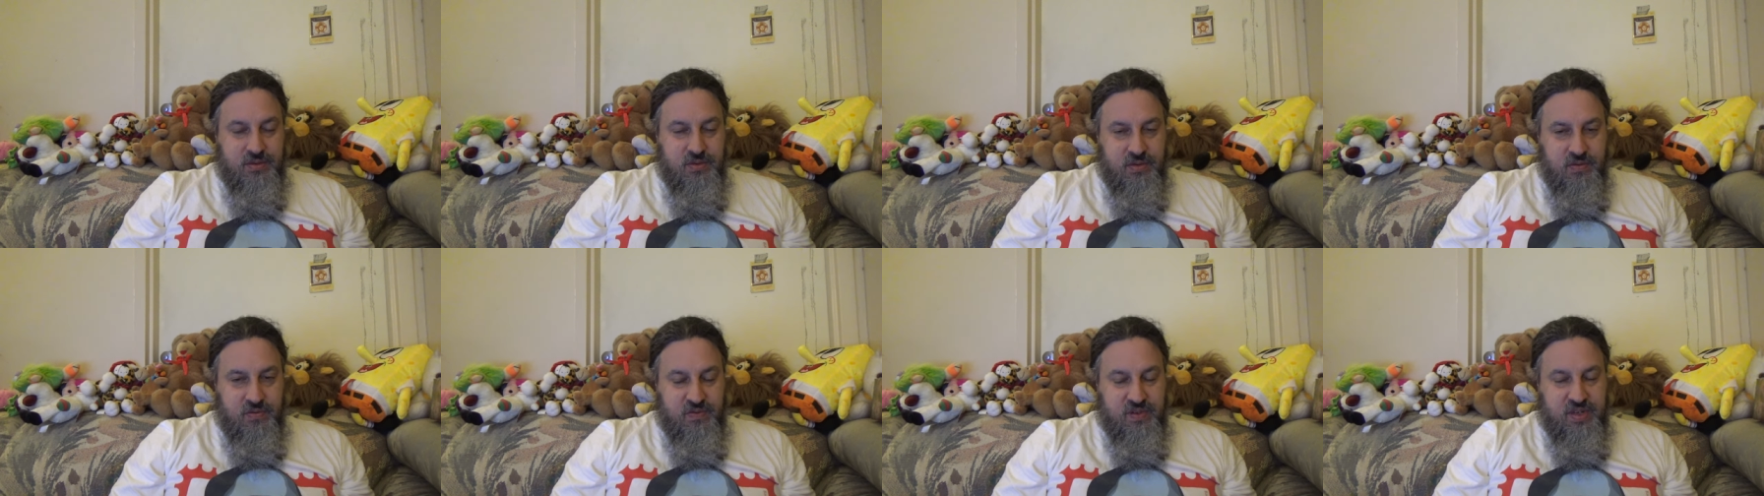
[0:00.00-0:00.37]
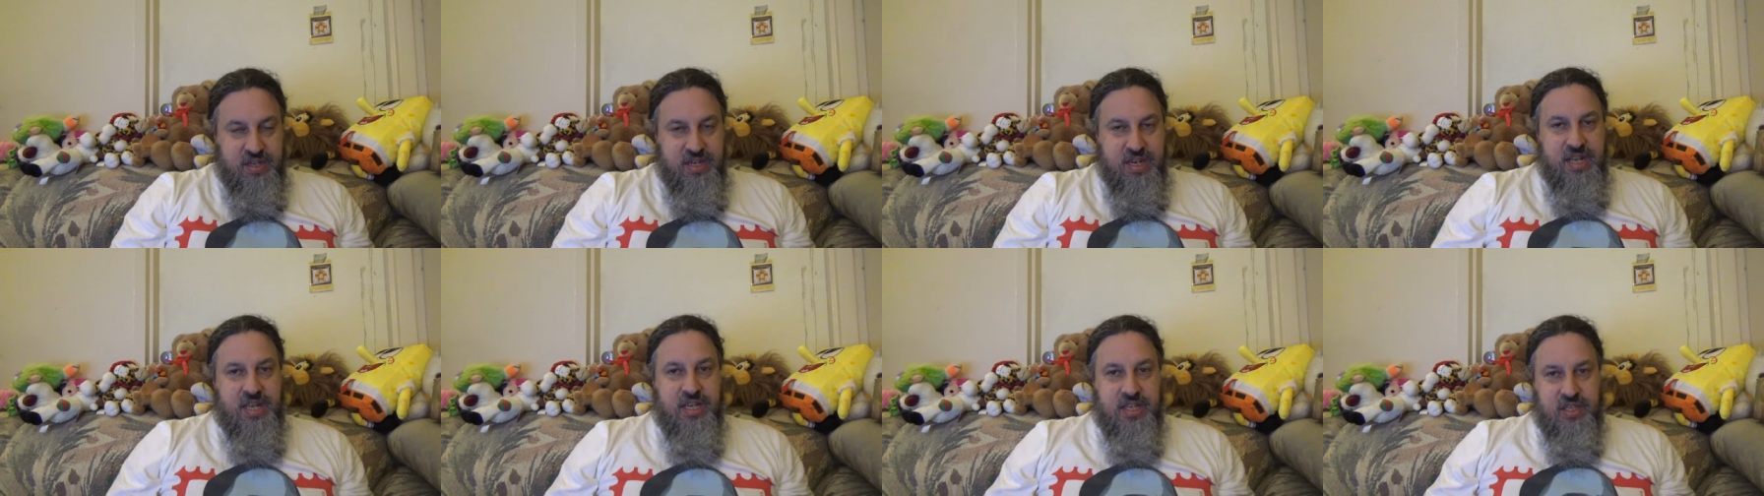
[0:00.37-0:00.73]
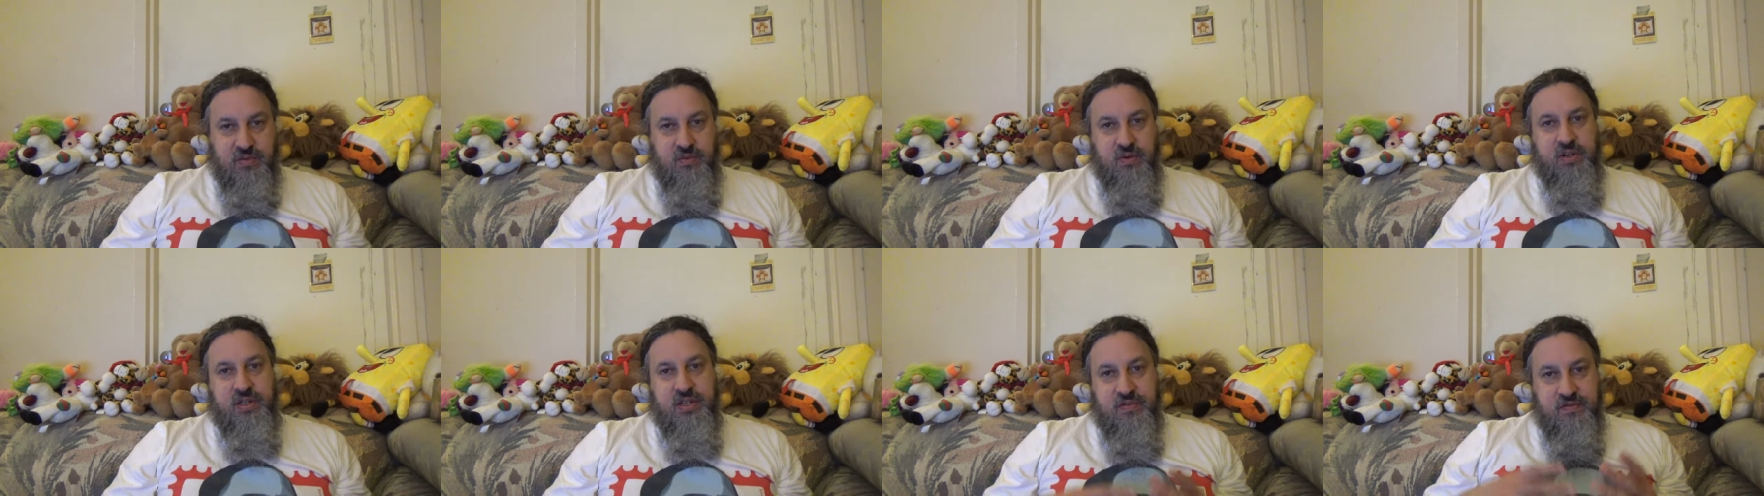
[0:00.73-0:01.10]
sort of getting
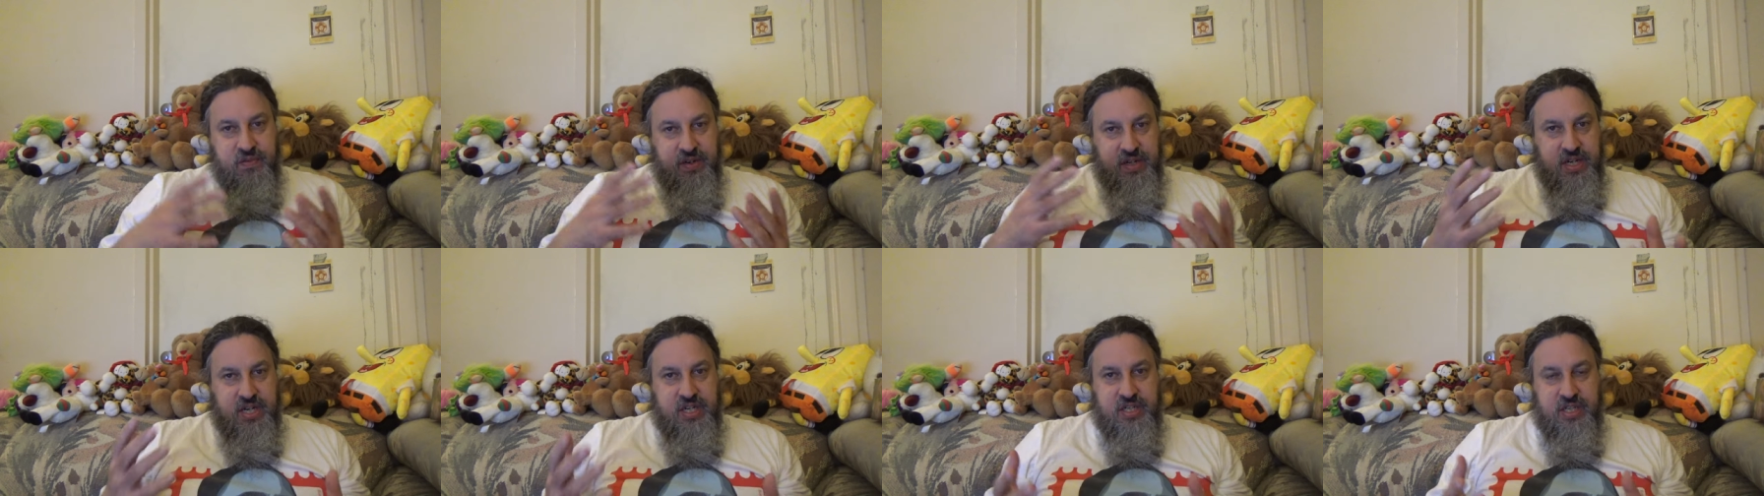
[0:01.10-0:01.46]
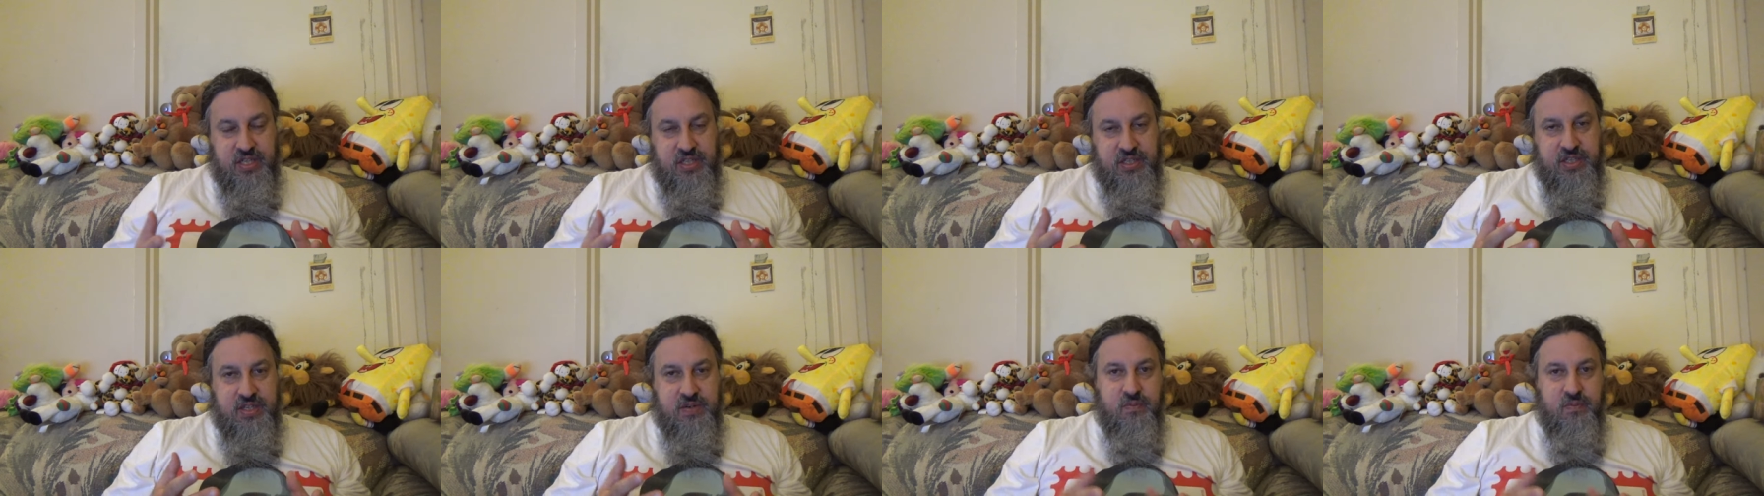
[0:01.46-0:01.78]
into our definitions.